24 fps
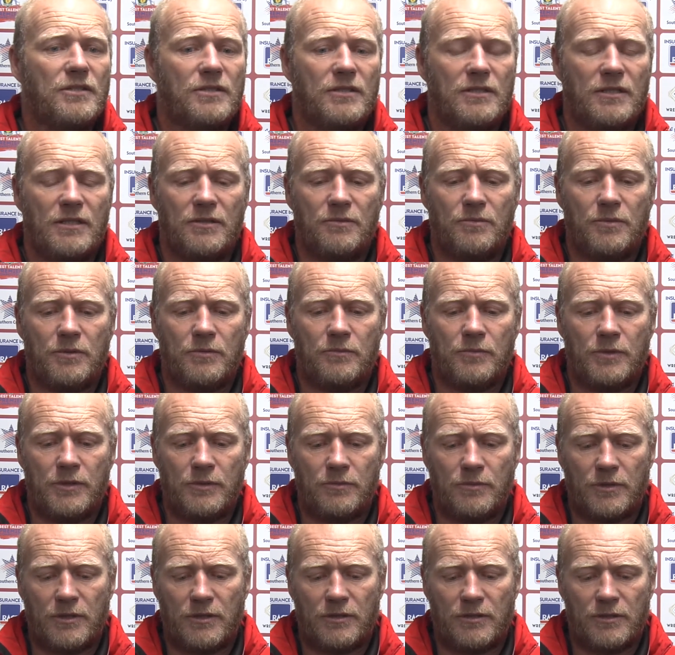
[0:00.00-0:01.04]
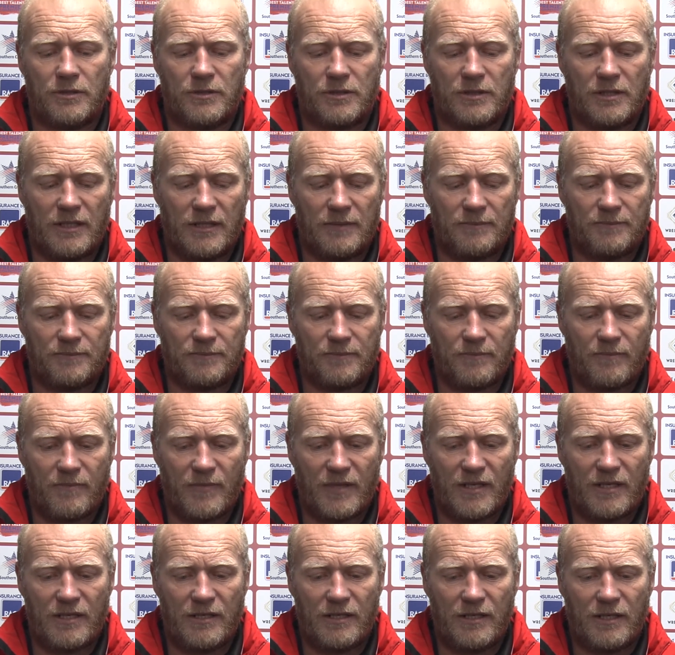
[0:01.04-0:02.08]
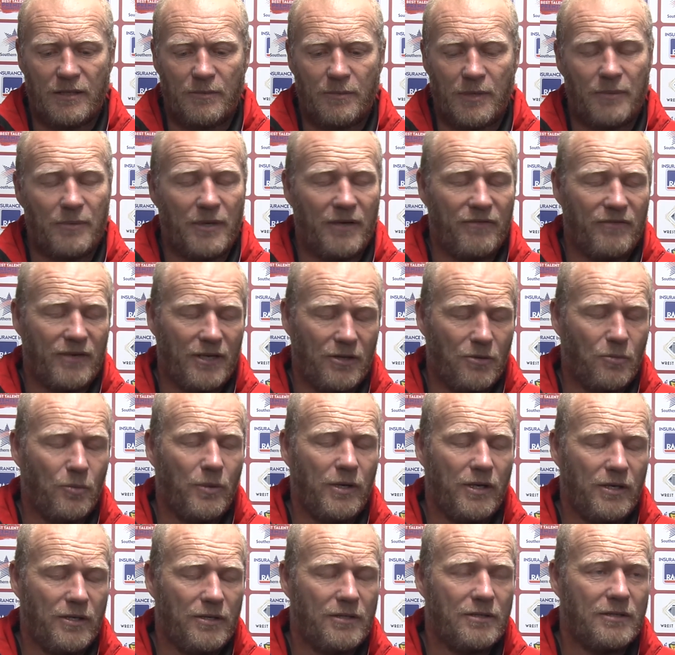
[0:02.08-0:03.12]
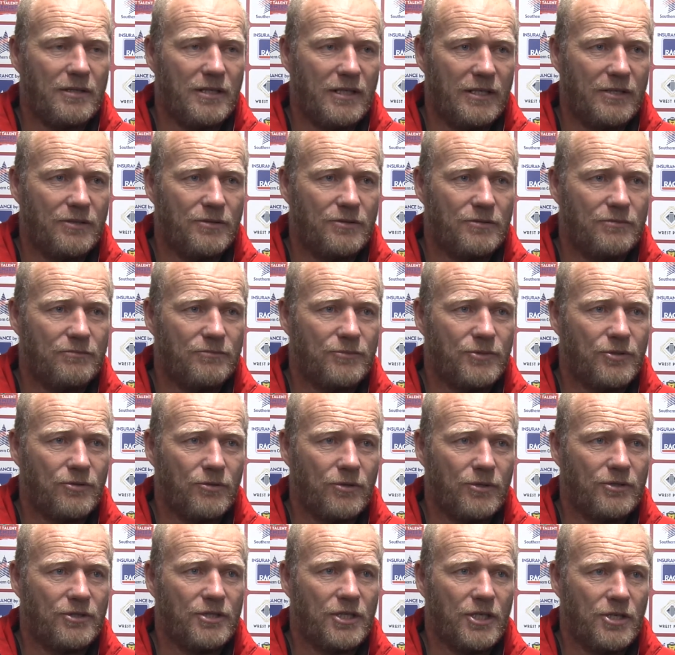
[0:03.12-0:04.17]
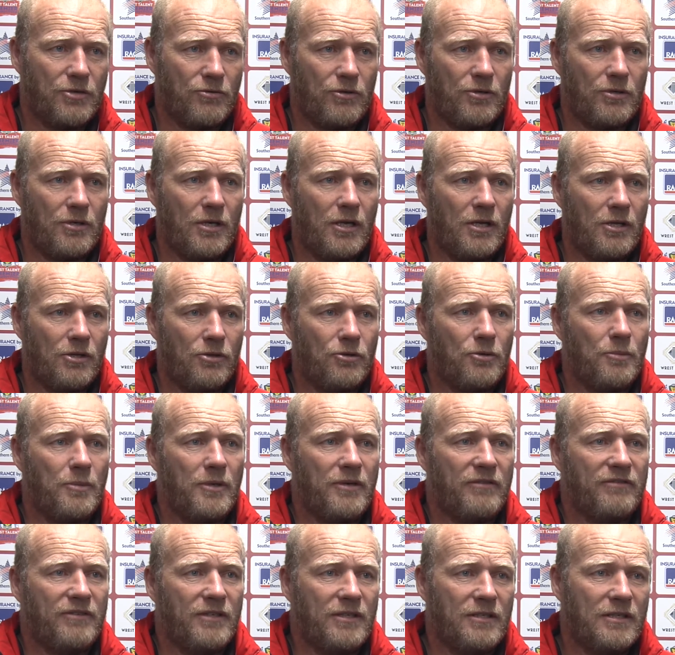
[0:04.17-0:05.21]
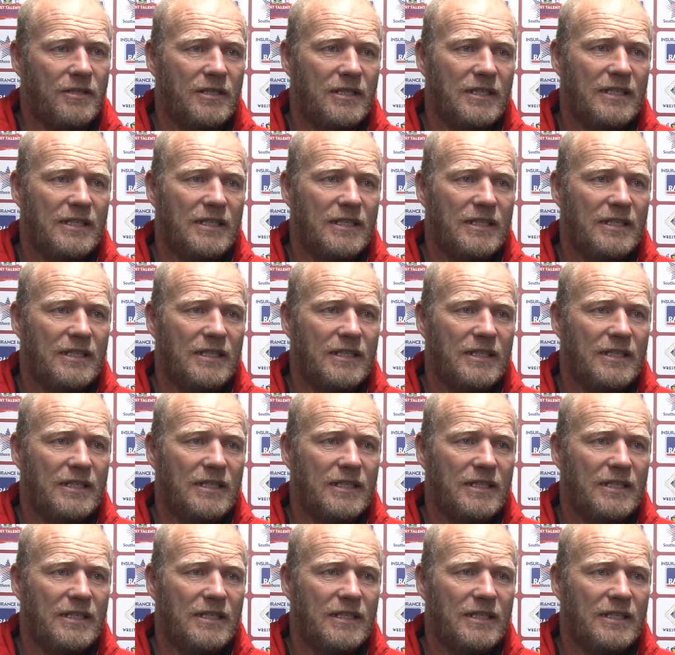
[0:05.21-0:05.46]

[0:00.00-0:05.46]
So we want to just um, you know, maybe have another win and, and try and secure a, a little bit of a,